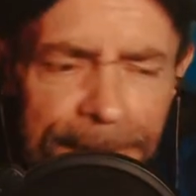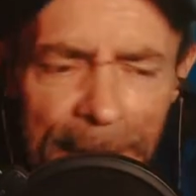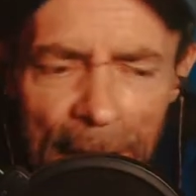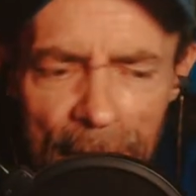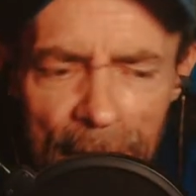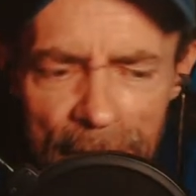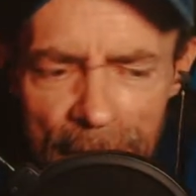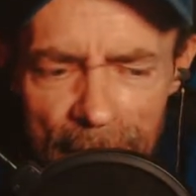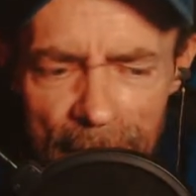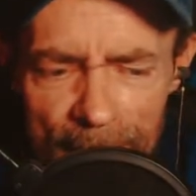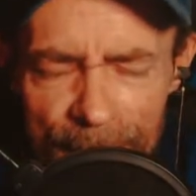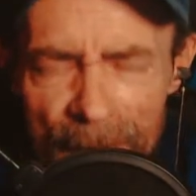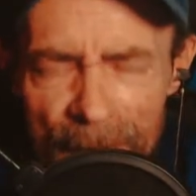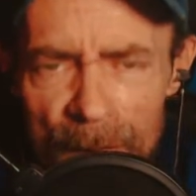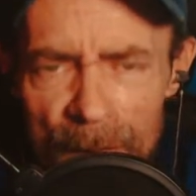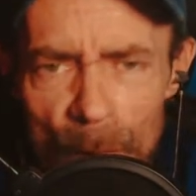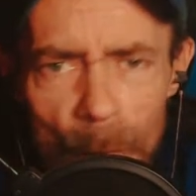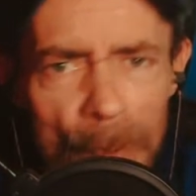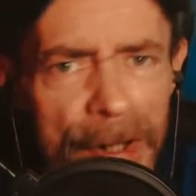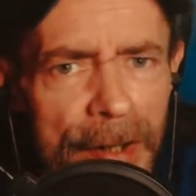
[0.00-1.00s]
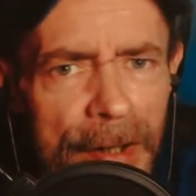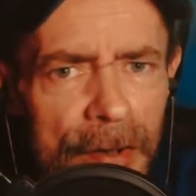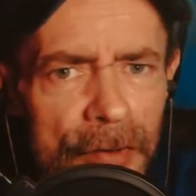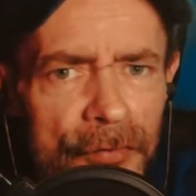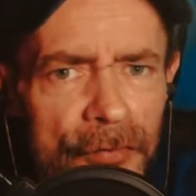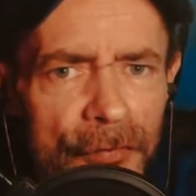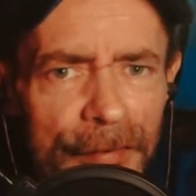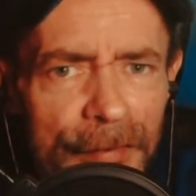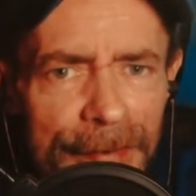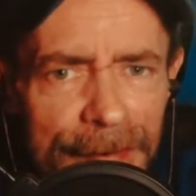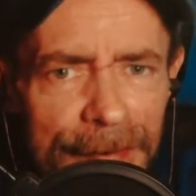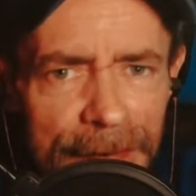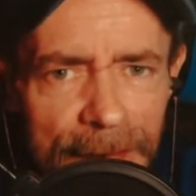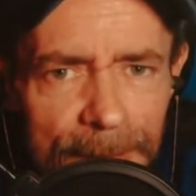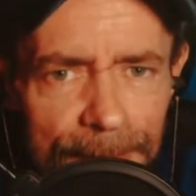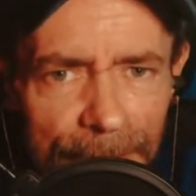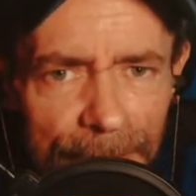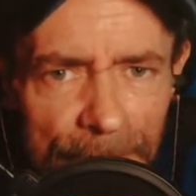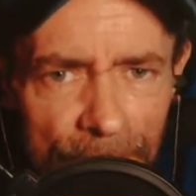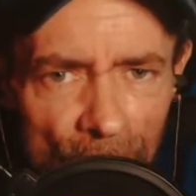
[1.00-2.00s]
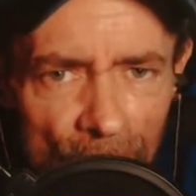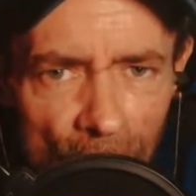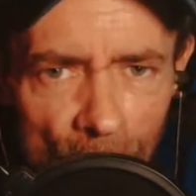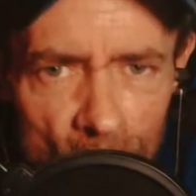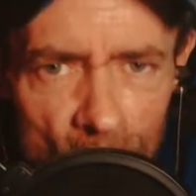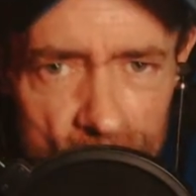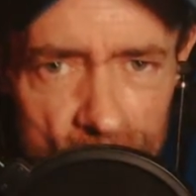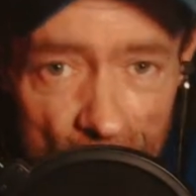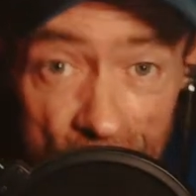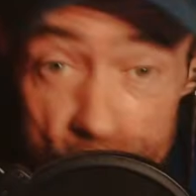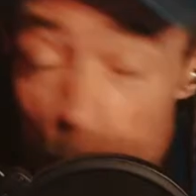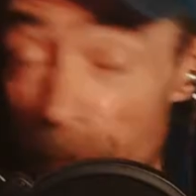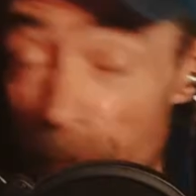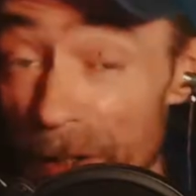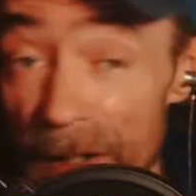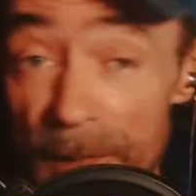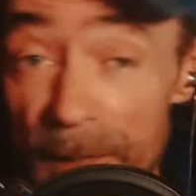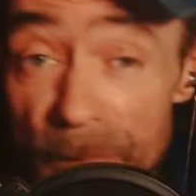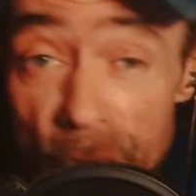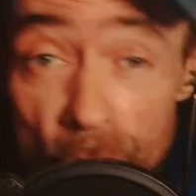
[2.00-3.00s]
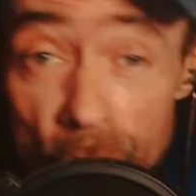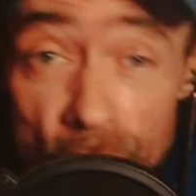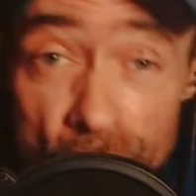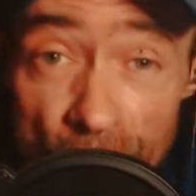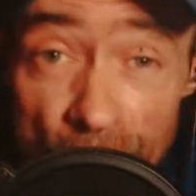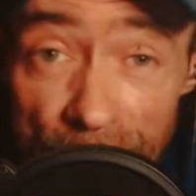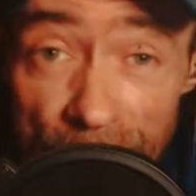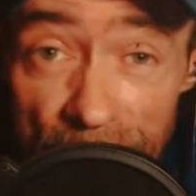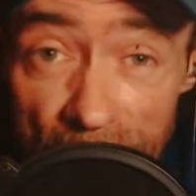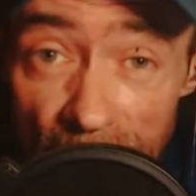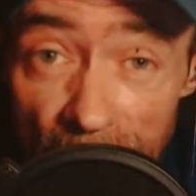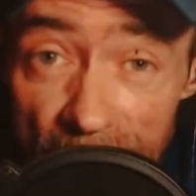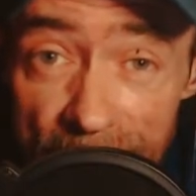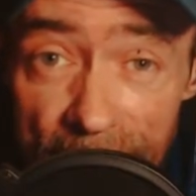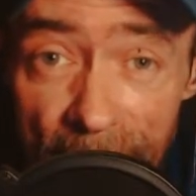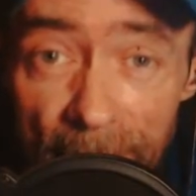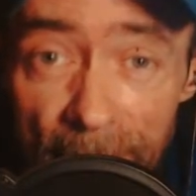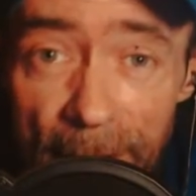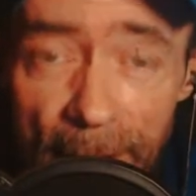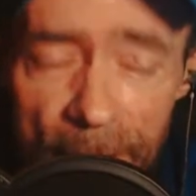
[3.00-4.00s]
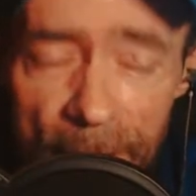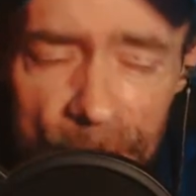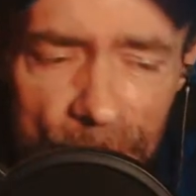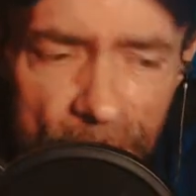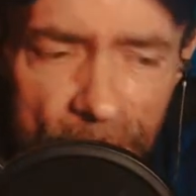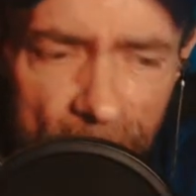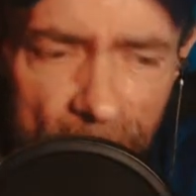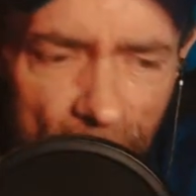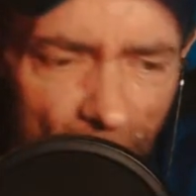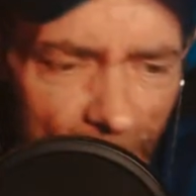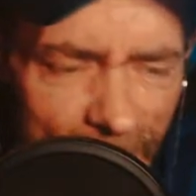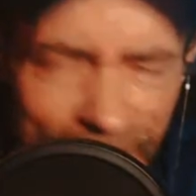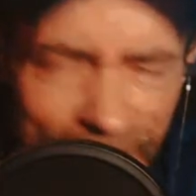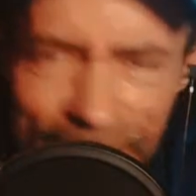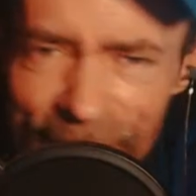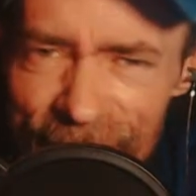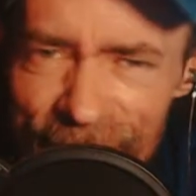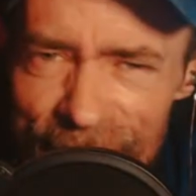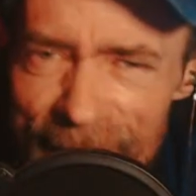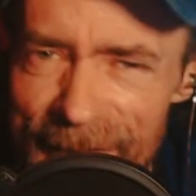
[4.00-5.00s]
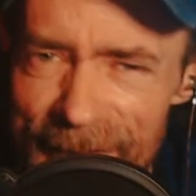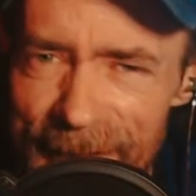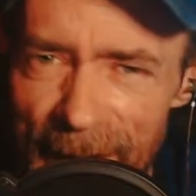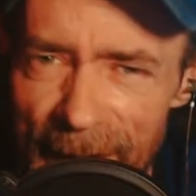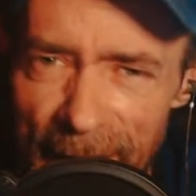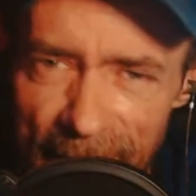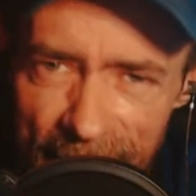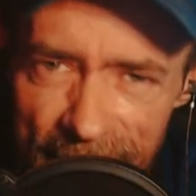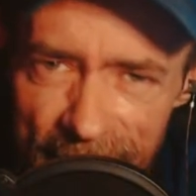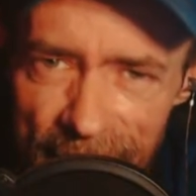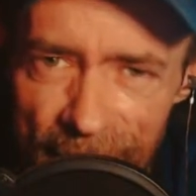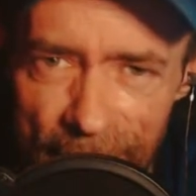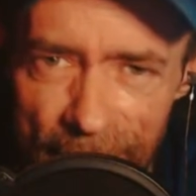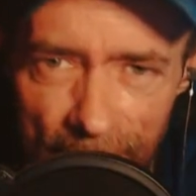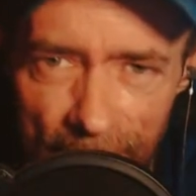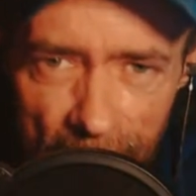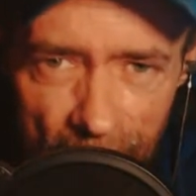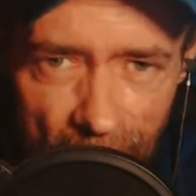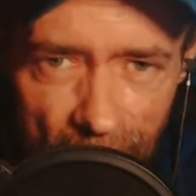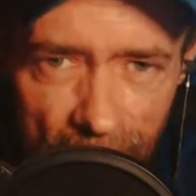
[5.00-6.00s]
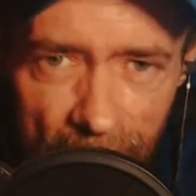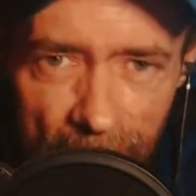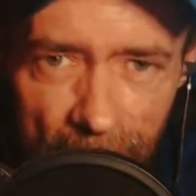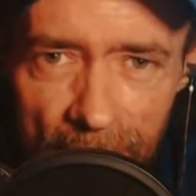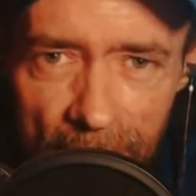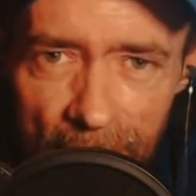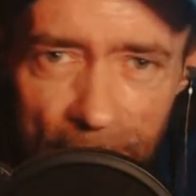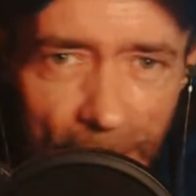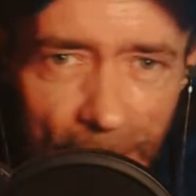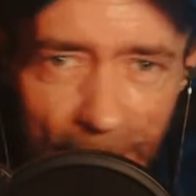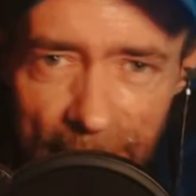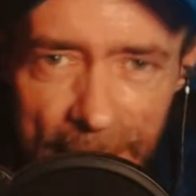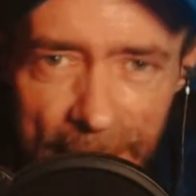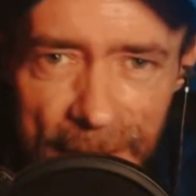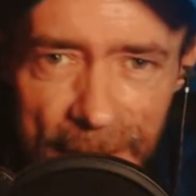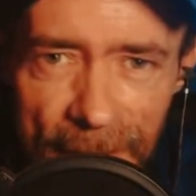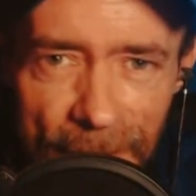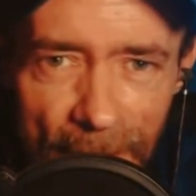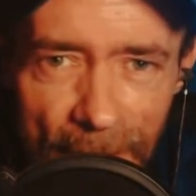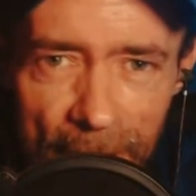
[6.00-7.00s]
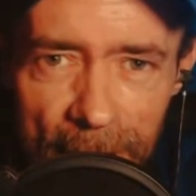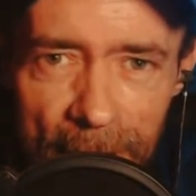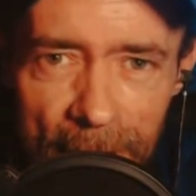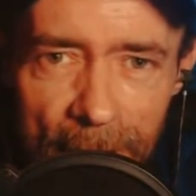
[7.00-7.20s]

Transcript: Kind of a bit weird, really. People always ask, what kind of music you into, Kev? I can listen to anything, right? Anything.